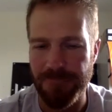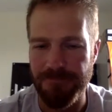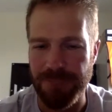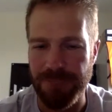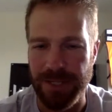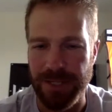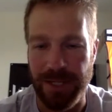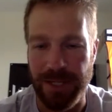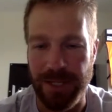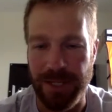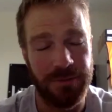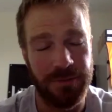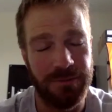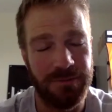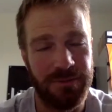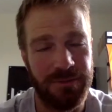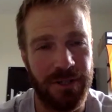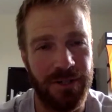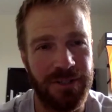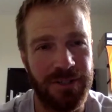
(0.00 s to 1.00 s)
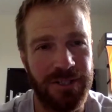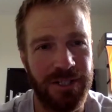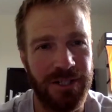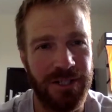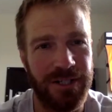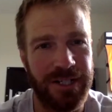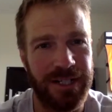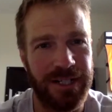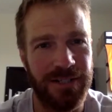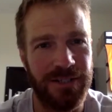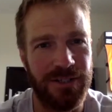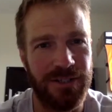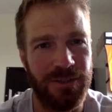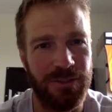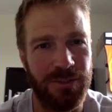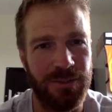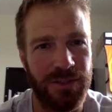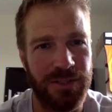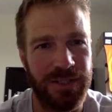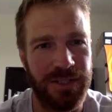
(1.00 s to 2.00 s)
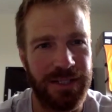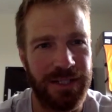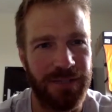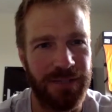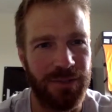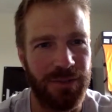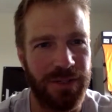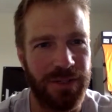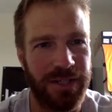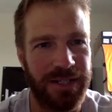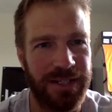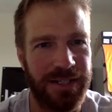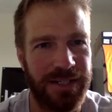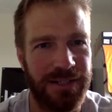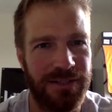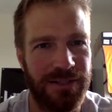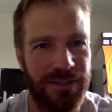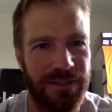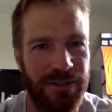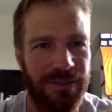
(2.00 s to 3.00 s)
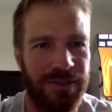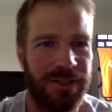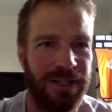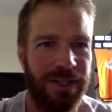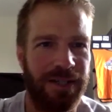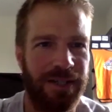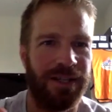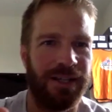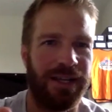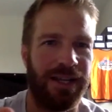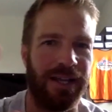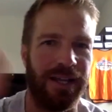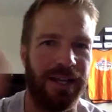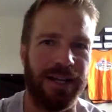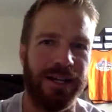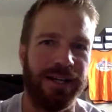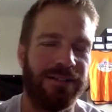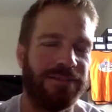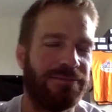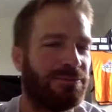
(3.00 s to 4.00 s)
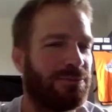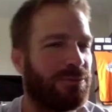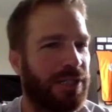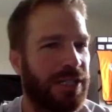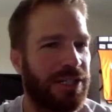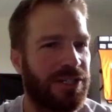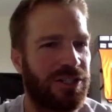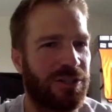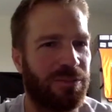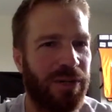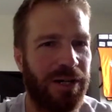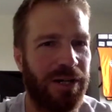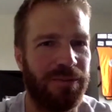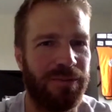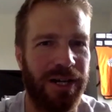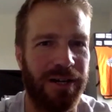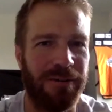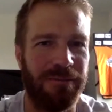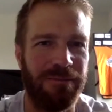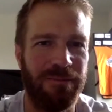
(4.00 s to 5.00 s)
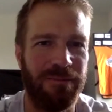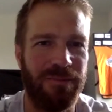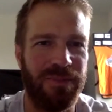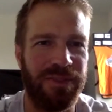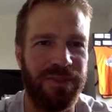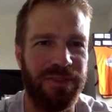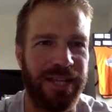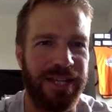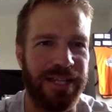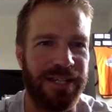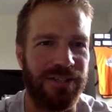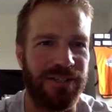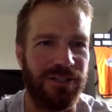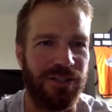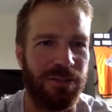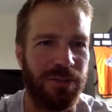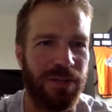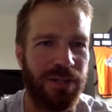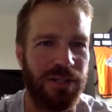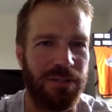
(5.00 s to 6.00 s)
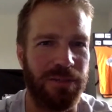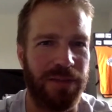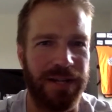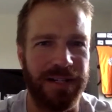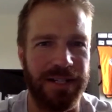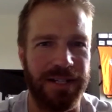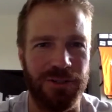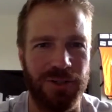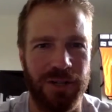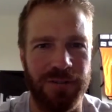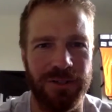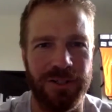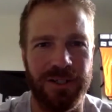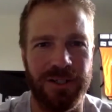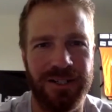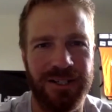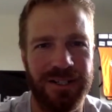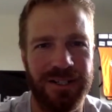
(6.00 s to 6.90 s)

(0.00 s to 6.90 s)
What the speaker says: And I will talk to y'all again soon. We'll see everyone again soon. And we'll get you pubbed up. Thank you so much, Amanda and Trevor.